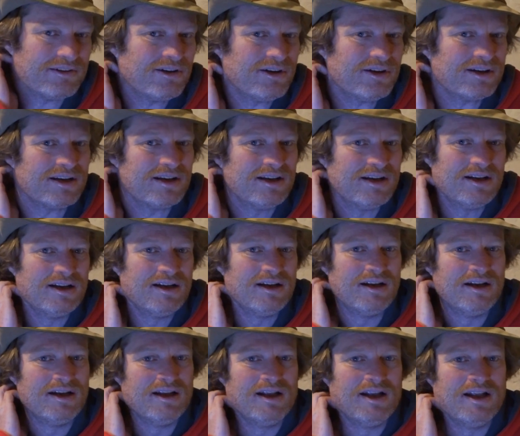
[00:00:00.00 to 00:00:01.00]
not
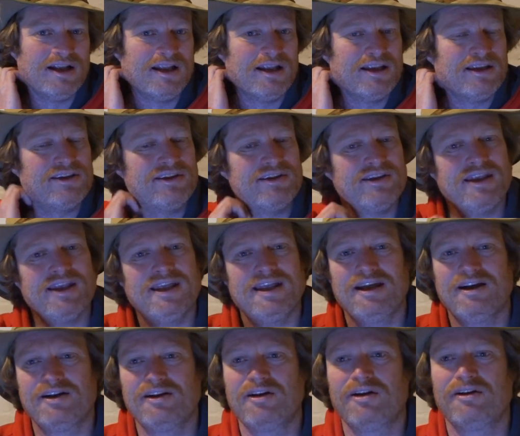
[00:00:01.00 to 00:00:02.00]

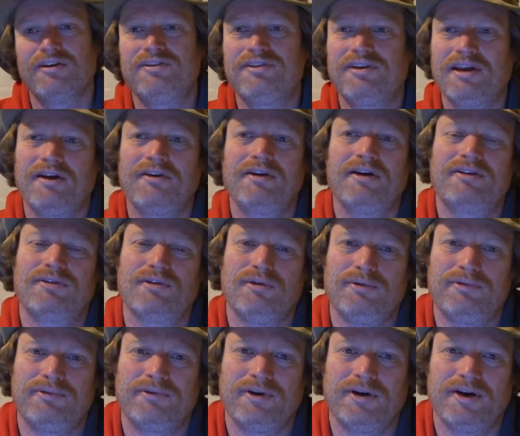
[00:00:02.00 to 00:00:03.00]
on serious
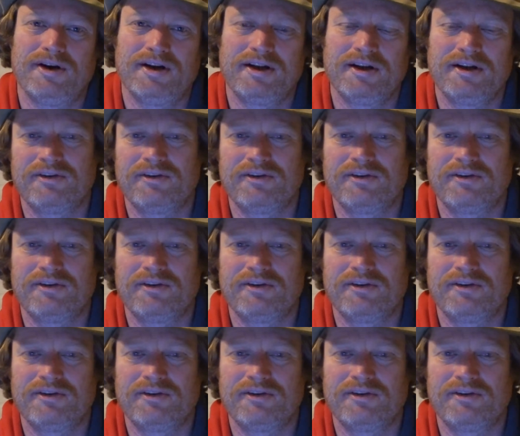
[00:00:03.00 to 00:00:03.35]
off-roading.